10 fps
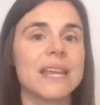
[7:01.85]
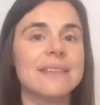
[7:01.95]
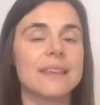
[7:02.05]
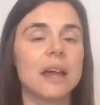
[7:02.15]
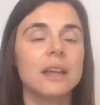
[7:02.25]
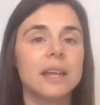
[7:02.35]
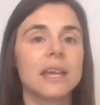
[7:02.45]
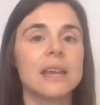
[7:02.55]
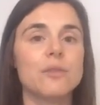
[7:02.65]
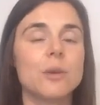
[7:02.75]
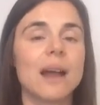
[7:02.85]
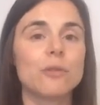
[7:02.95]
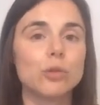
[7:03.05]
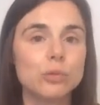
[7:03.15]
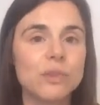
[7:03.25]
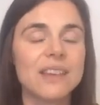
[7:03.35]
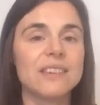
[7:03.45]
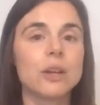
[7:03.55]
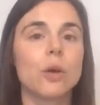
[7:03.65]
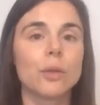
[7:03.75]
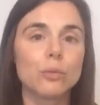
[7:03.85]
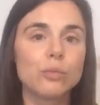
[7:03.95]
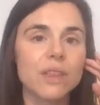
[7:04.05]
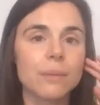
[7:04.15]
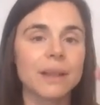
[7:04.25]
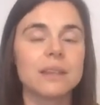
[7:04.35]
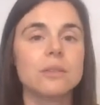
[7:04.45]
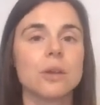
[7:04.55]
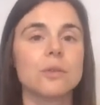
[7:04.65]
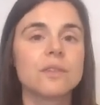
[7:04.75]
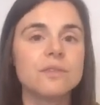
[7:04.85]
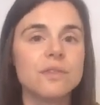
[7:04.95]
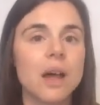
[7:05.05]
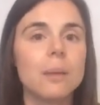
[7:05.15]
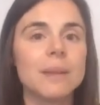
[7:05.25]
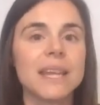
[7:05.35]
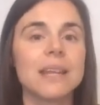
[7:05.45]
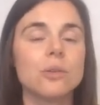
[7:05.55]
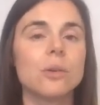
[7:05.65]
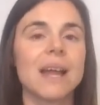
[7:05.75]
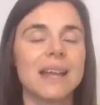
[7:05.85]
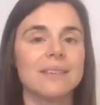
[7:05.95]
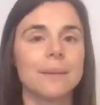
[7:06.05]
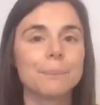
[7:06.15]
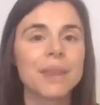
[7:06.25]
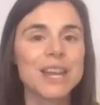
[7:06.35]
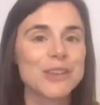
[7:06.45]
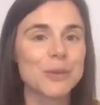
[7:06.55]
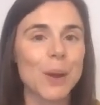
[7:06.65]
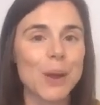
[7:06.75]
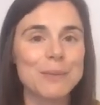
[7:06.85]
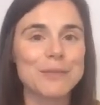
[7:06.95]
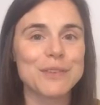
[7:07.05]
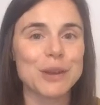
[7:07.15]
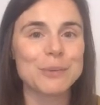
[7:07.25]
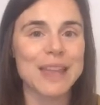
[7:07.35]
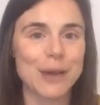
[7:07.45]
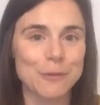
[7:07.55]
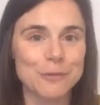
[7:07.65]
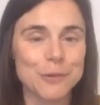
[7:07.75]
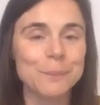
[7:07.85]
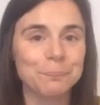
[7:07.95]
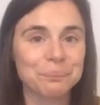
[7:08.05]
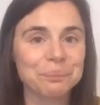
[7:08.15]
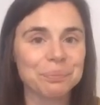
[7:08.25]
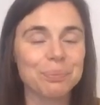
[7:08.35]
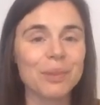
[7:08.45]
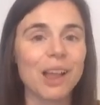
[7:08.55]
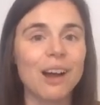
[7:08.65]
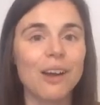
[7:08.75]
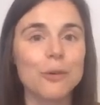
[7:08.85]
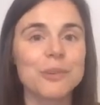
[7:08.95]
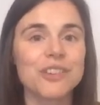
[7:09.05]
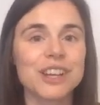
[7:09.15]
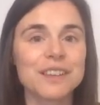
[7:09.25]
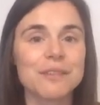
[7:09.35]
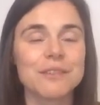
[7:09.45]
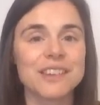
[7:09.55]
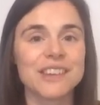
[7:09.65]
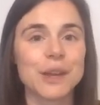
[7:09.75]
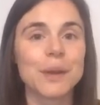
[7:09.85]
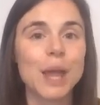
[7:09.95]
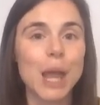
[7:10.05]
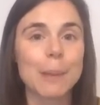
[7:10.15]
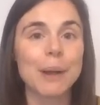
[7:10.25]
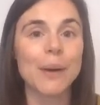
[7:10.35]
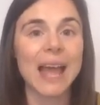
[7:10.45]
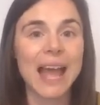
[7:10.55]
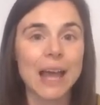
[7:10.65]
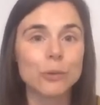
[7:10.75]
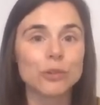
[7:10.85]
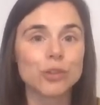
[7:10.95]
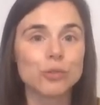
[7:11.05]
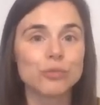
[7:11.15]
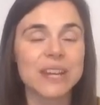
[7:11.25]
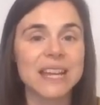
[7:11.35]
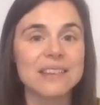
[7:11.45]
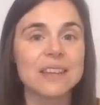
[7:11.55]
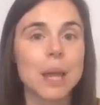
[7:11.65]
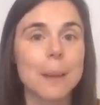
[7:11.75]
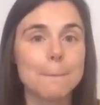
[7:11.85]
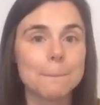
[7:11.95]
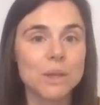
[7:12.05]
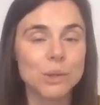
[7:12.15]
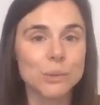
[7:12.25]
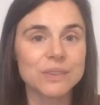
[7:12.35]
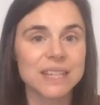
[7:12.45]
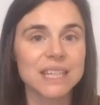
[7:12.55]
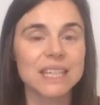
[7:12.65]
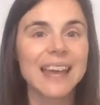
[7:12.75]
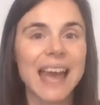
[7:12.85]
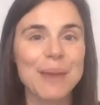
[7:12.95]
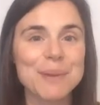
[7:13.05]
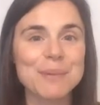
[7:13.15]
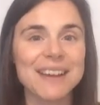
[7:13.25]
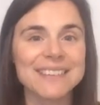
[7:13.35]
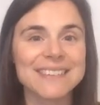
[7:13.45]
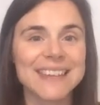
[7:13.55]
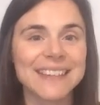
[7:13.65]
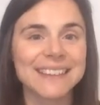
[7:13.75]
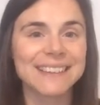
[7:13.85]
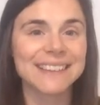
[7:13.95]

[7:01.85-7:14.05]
easier if you have already got the rhythm and the notes firmly in your head. So I hope this video was helpful. I will be doing another video about how to read music. Happy practicing!